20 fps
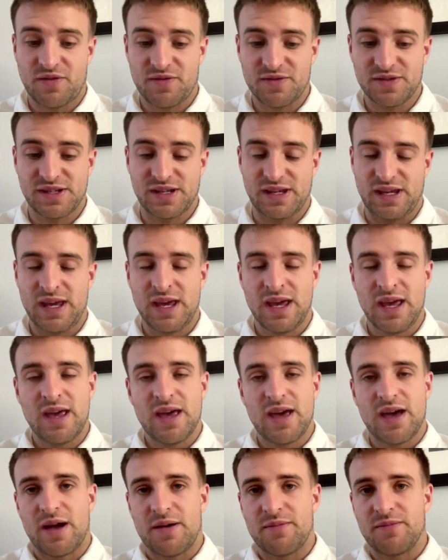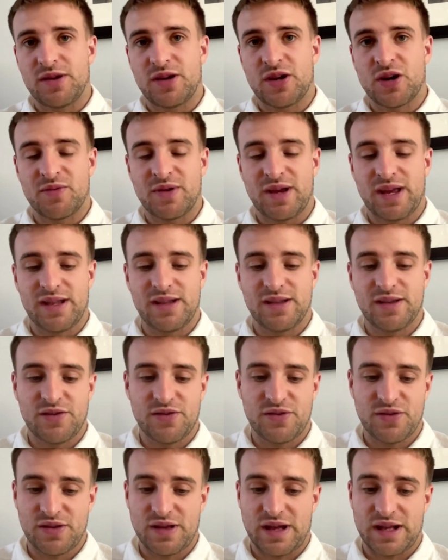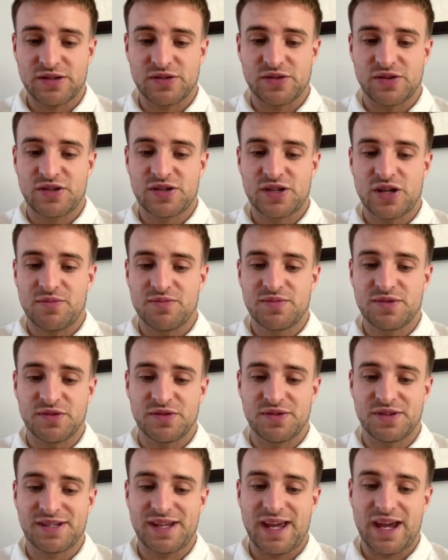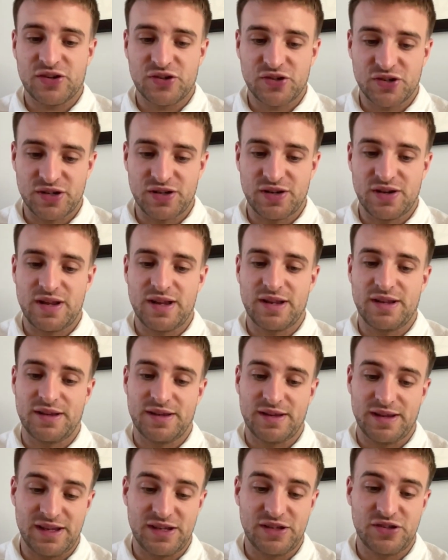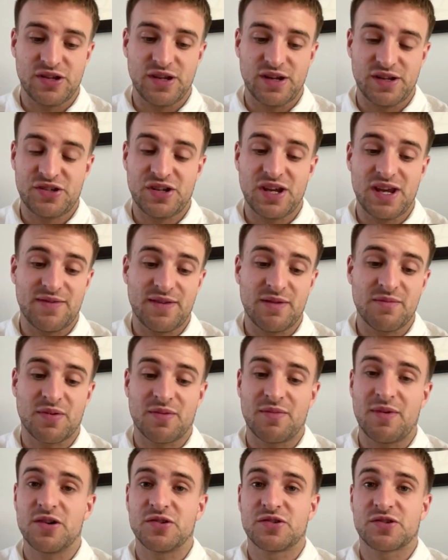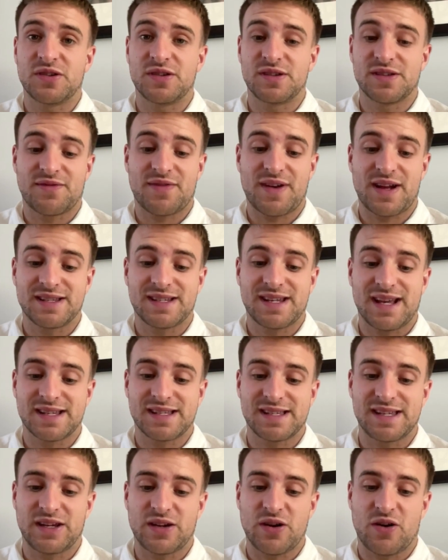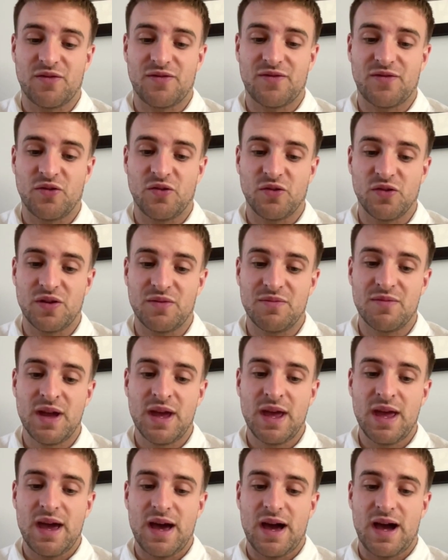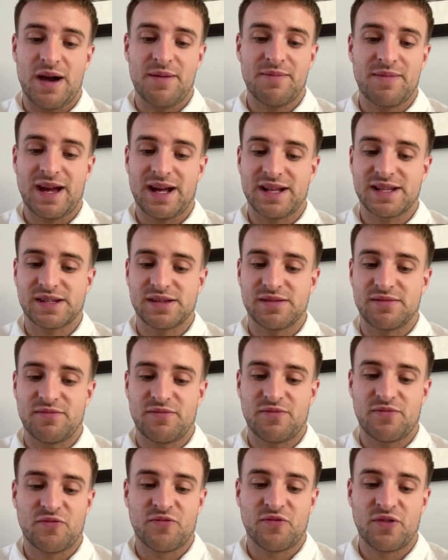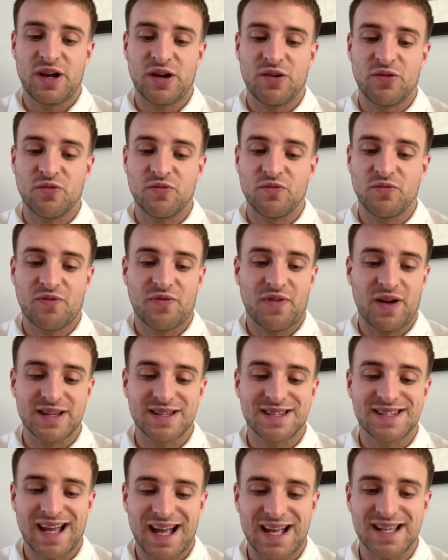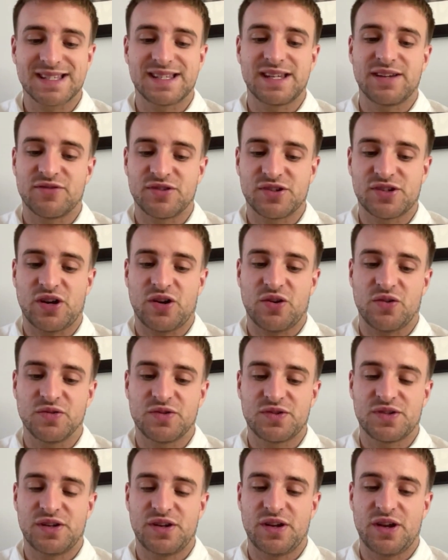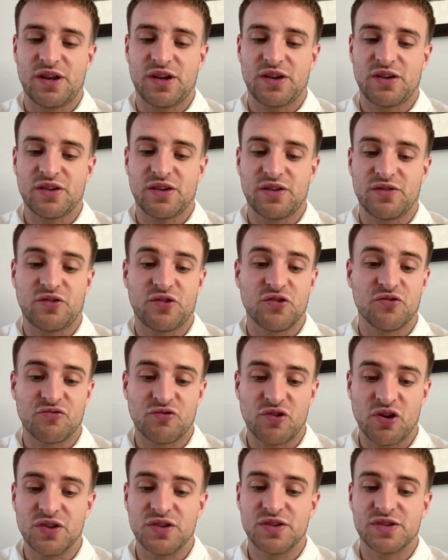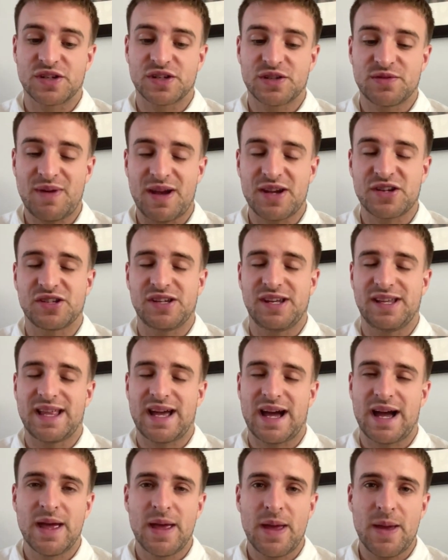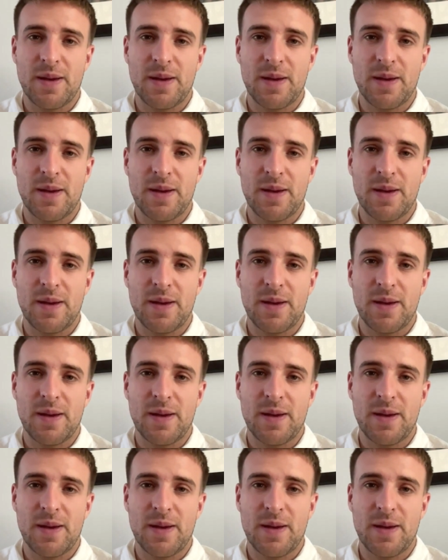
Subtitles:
obviously coming in that sort of top sort of section, and in achieving promotion is a fantastic goal for them. They had some real fantastic results and good runs, especially in that